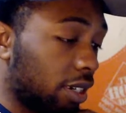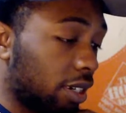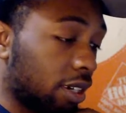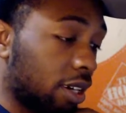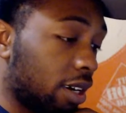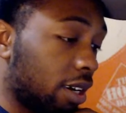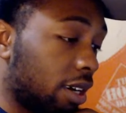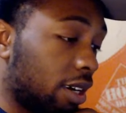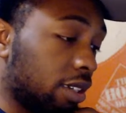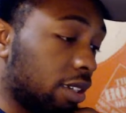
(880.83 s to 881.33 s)

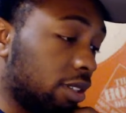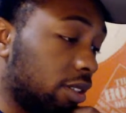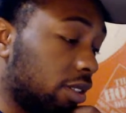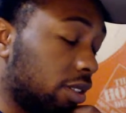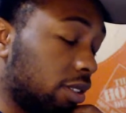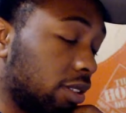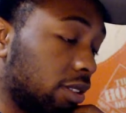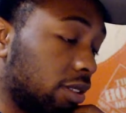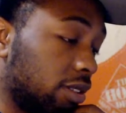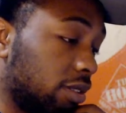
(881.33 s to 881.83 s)
I
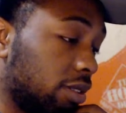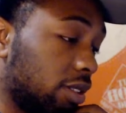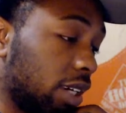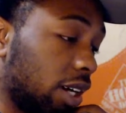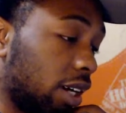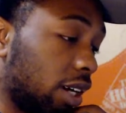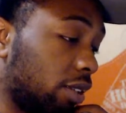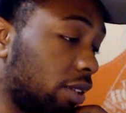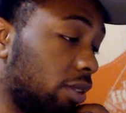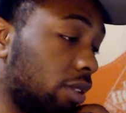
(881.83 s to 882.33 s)

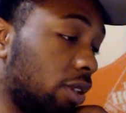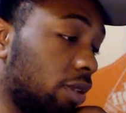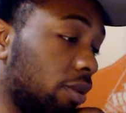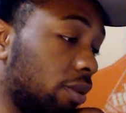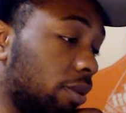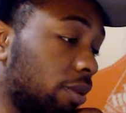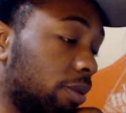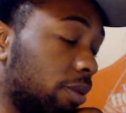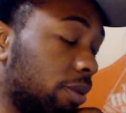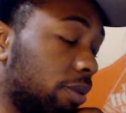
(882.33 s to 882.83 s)
don't
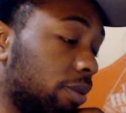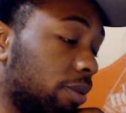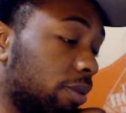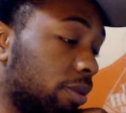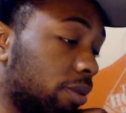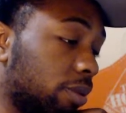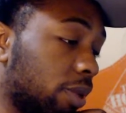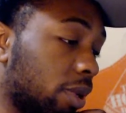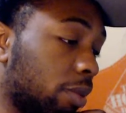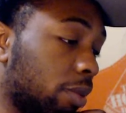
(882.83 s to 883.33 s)
know.
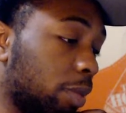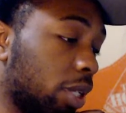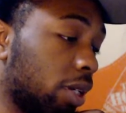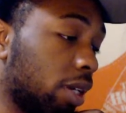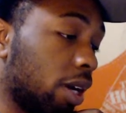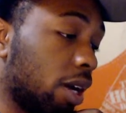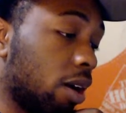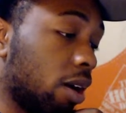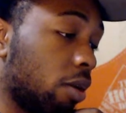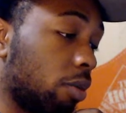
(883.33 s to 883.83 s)
I
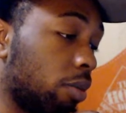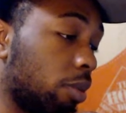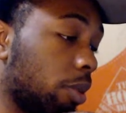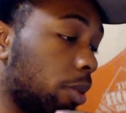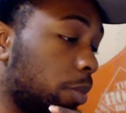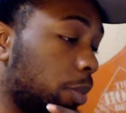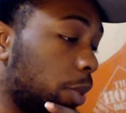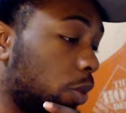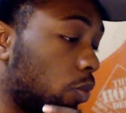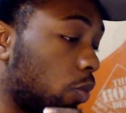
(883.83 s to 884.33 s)
mean,
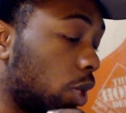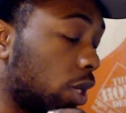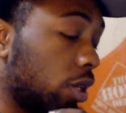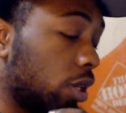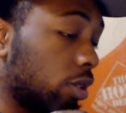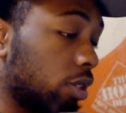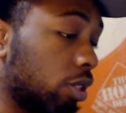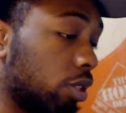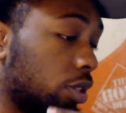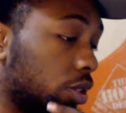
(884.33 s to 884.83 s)
what
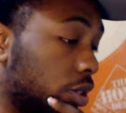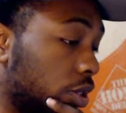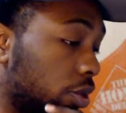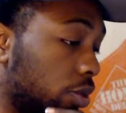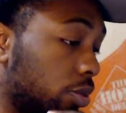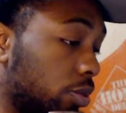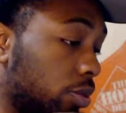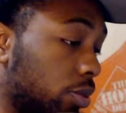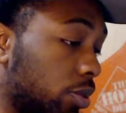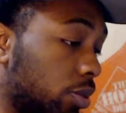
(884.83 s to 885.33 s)
else can you
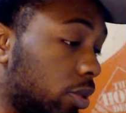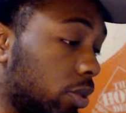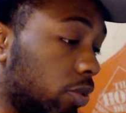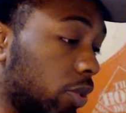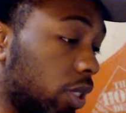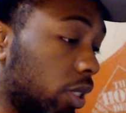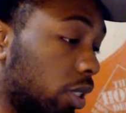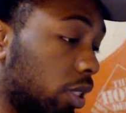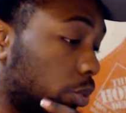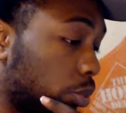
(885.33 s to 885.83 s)
do to
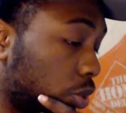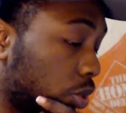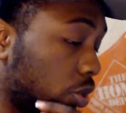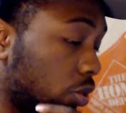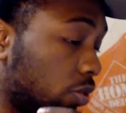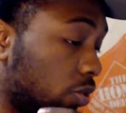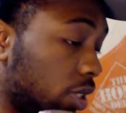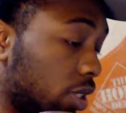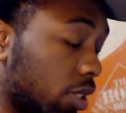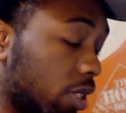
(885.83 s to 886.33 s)
really
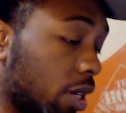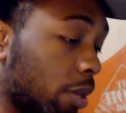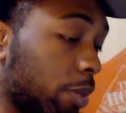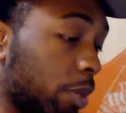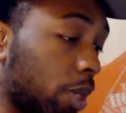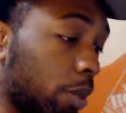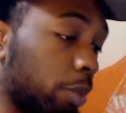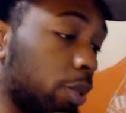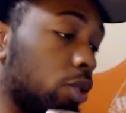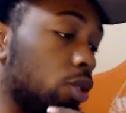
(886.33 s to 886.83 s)
improve this? I
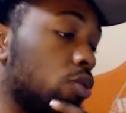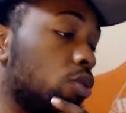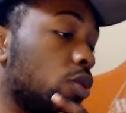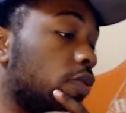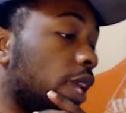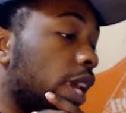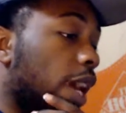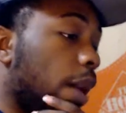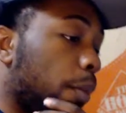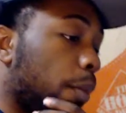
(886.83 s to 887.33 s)
mean, you
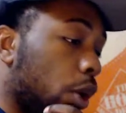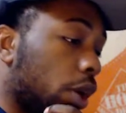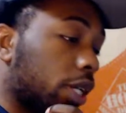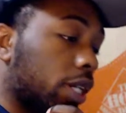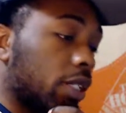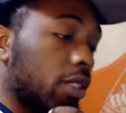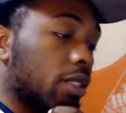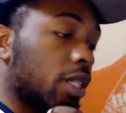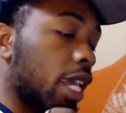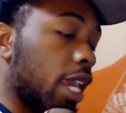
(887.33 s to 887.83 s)
even had
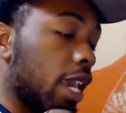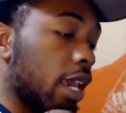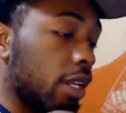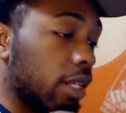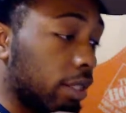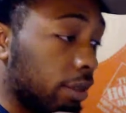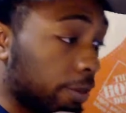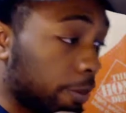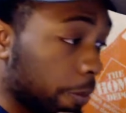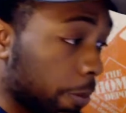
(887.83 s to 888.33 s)
Marcus
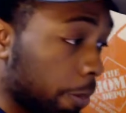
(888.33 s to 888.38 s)
Cannon,